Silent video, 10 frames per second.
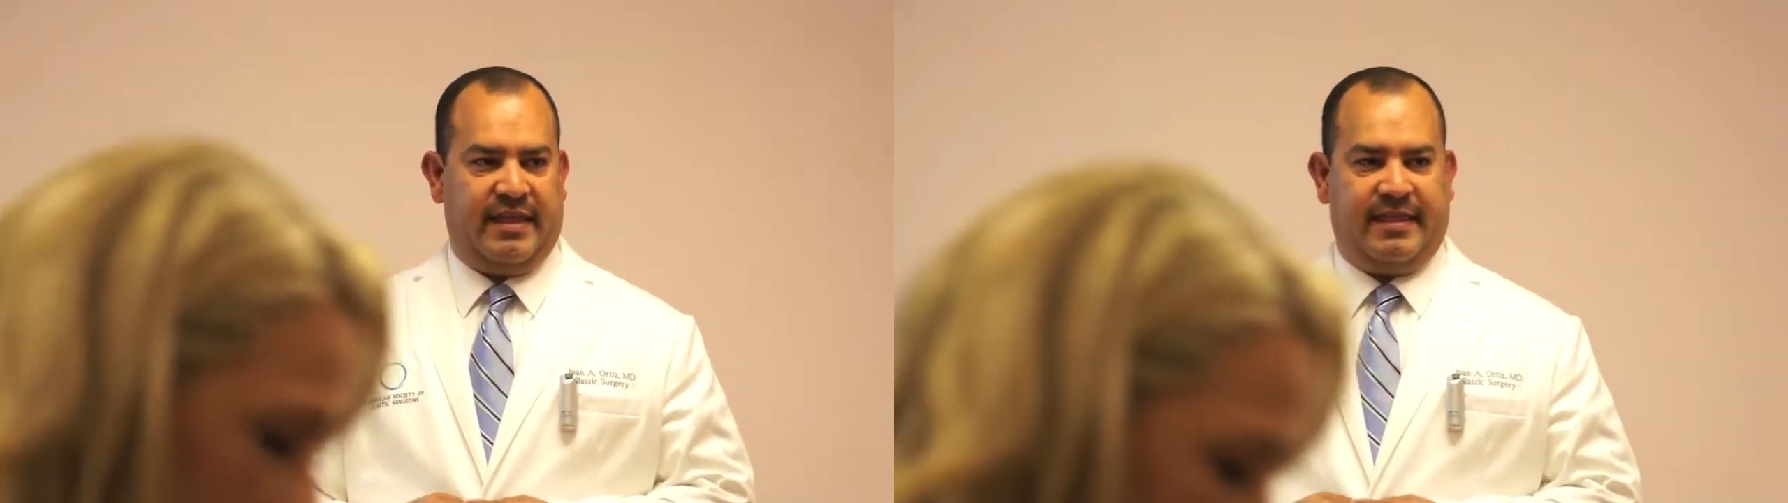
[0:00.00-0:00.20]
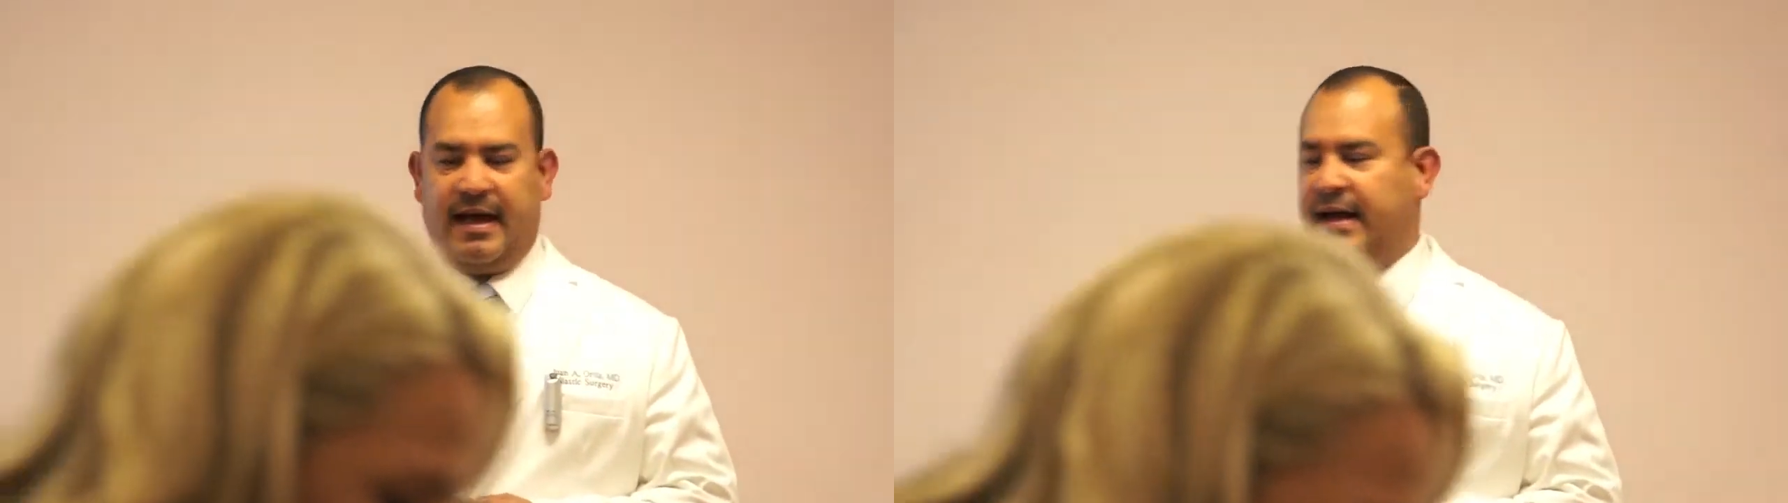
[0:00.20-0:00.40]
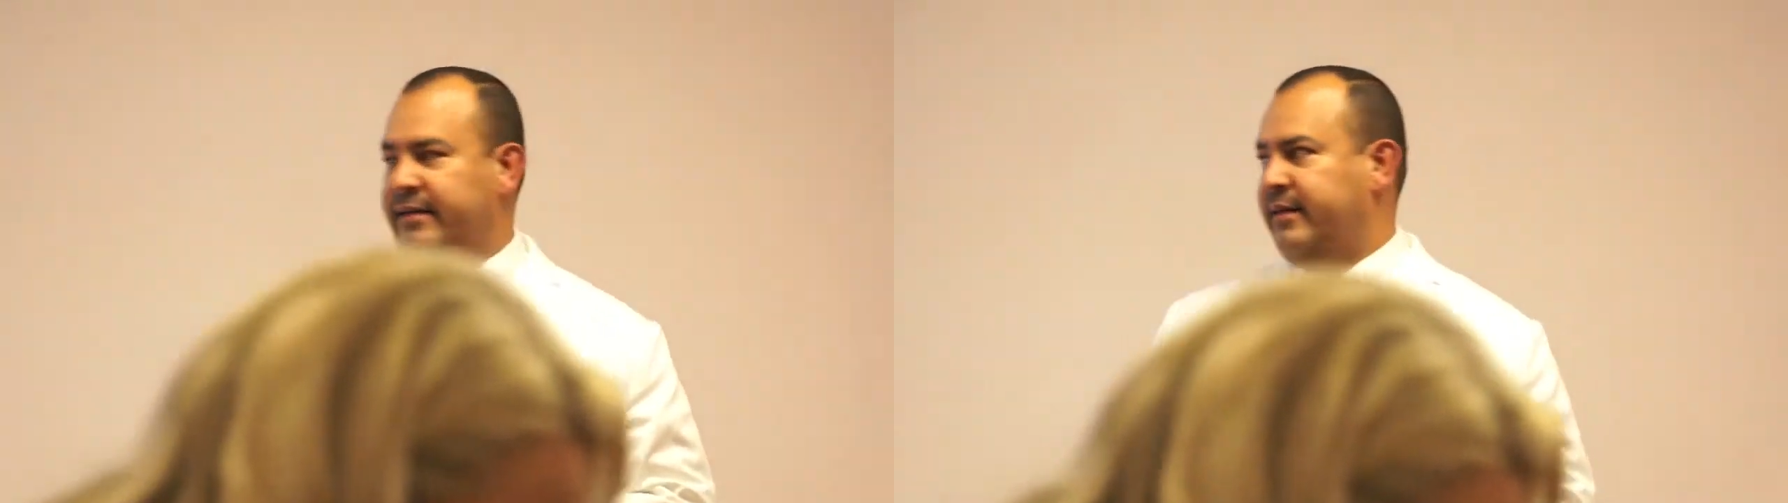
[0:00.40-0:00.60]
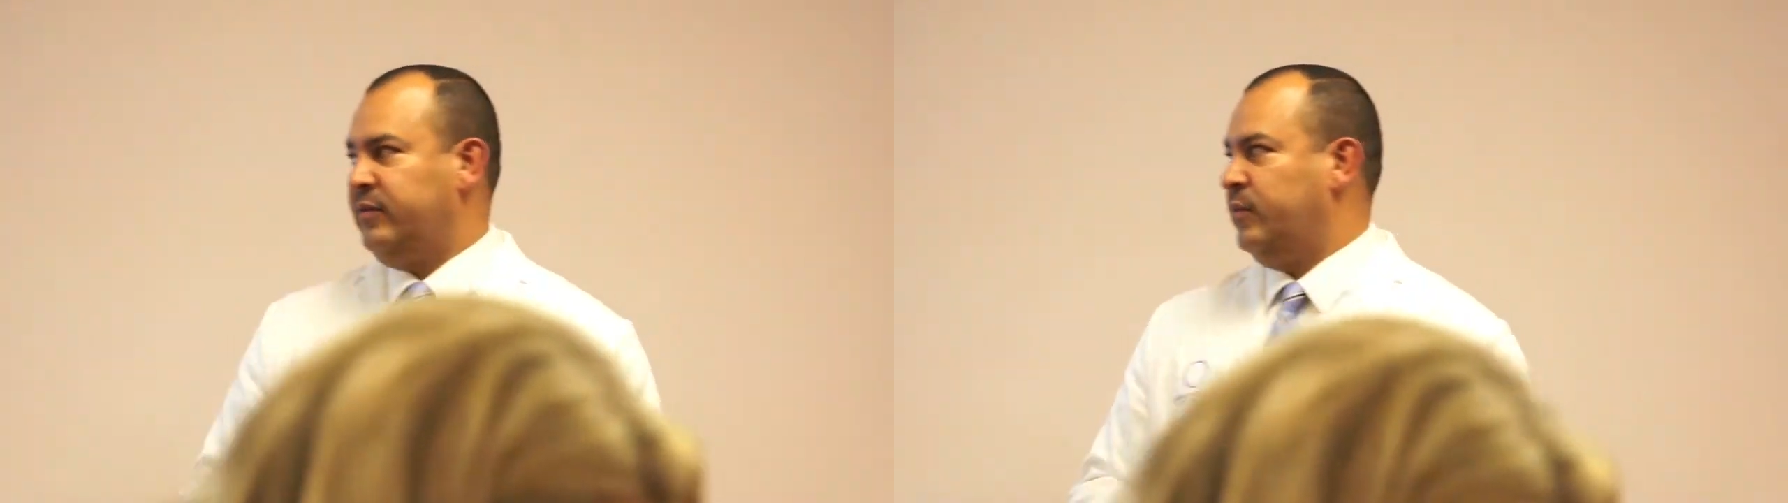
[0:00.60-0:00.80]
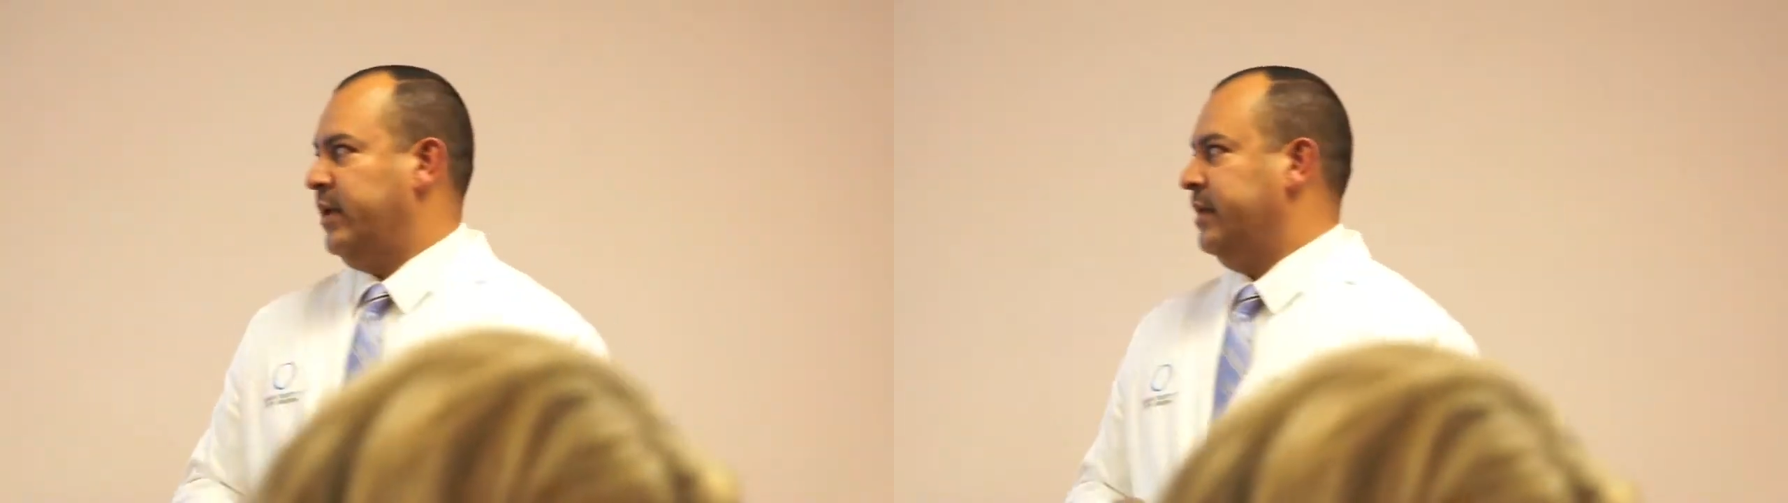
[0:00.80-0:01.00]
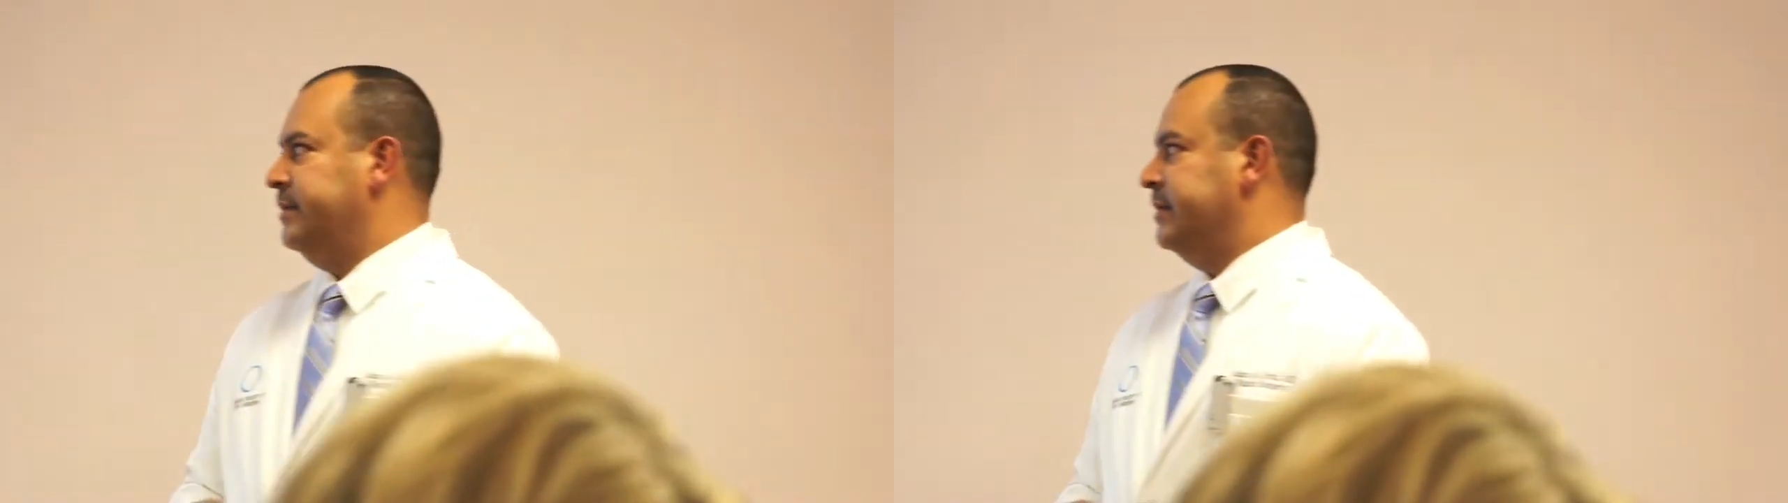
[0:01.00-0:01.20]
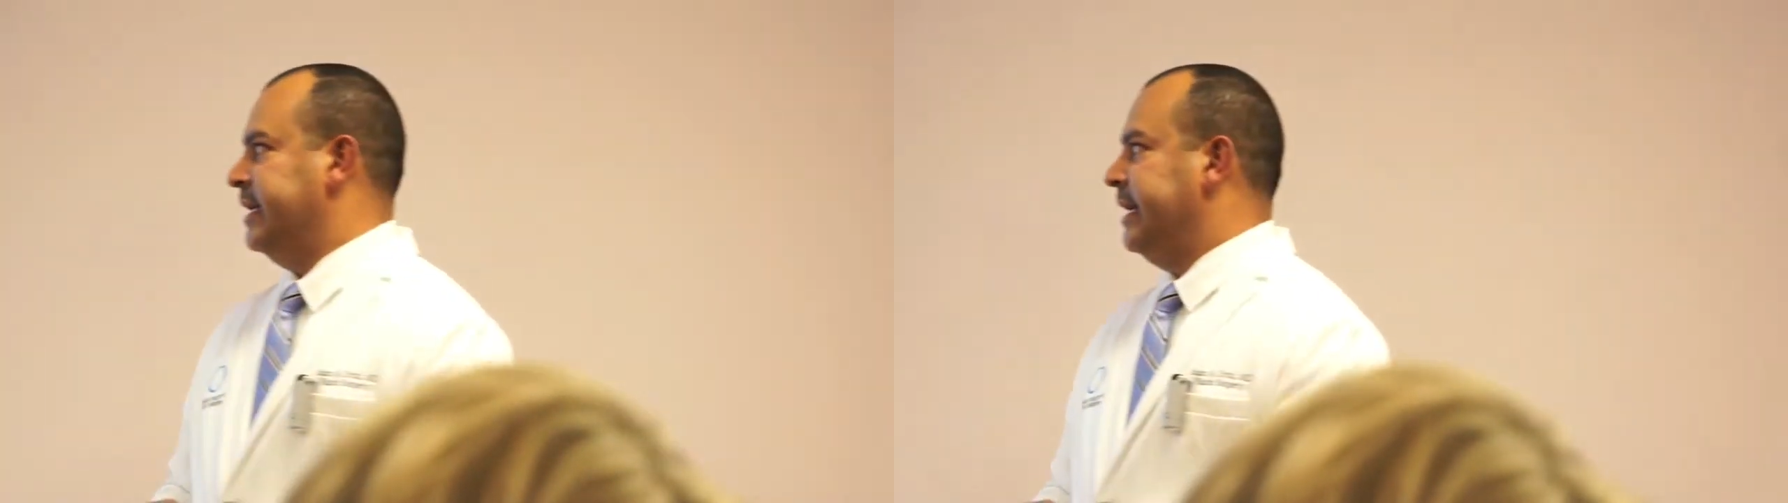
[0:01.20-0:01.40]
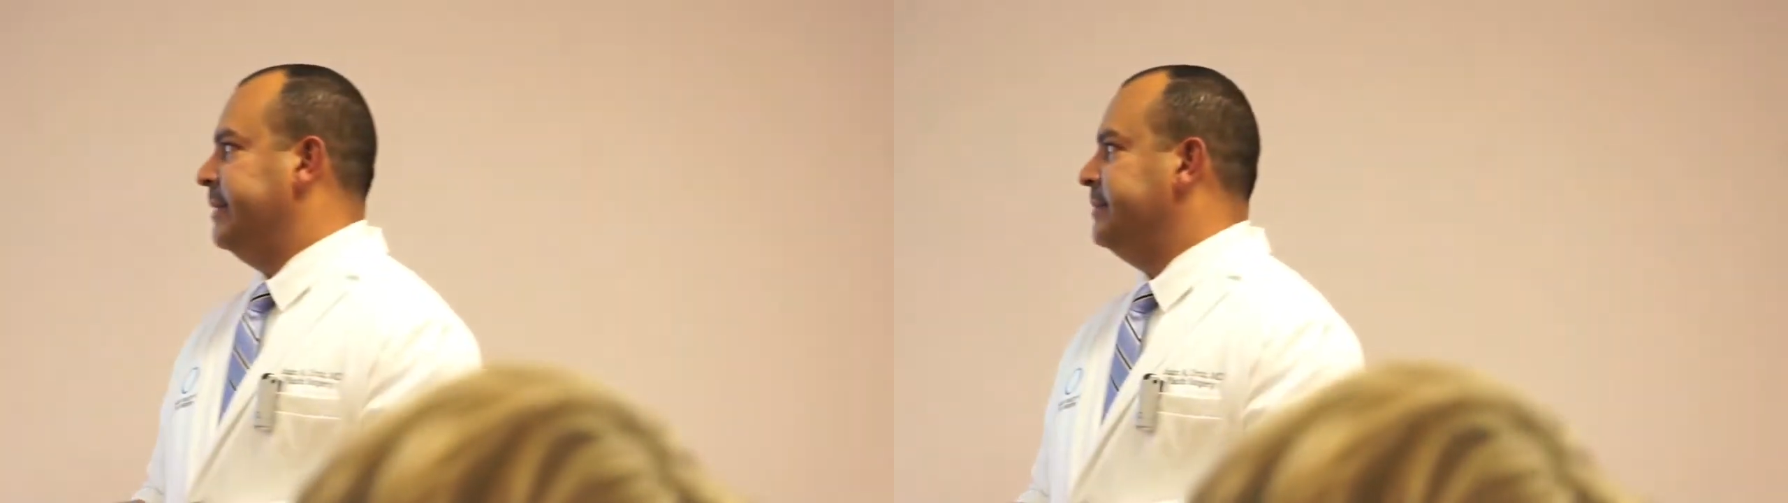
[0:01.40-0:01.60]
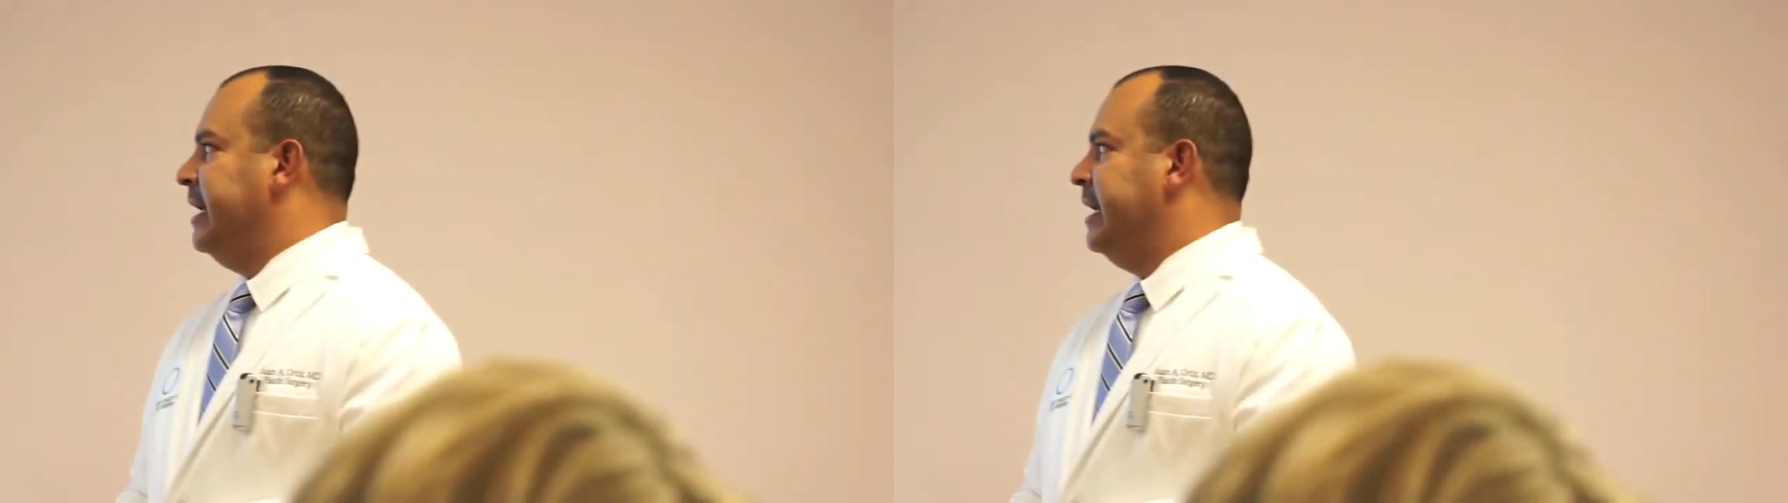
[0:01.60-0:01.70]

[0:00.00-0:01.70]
thighs as well, okay?